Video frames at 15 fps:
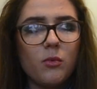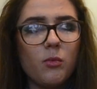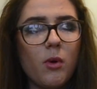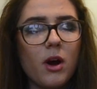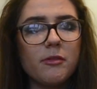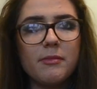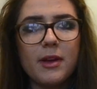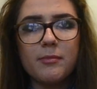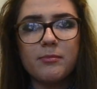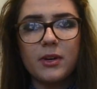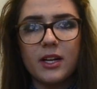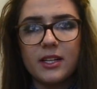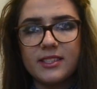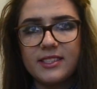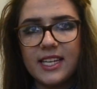One
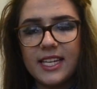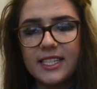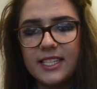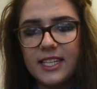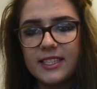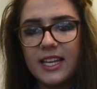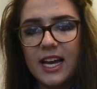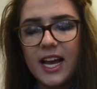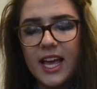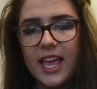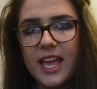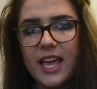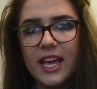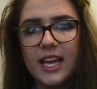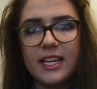member stated that
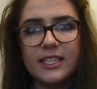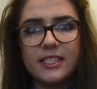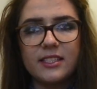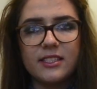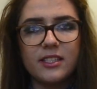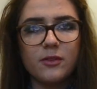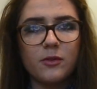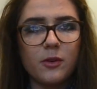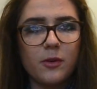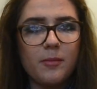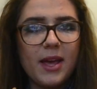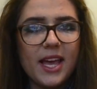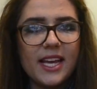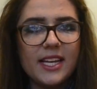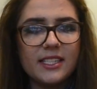it
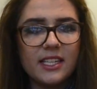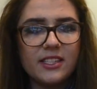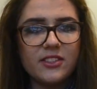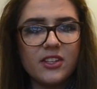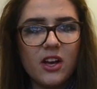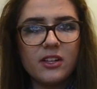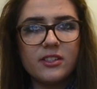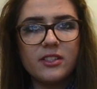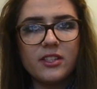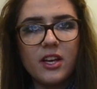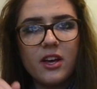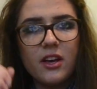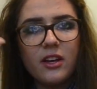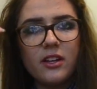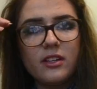remained a
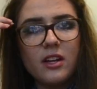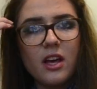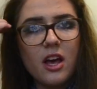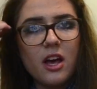certain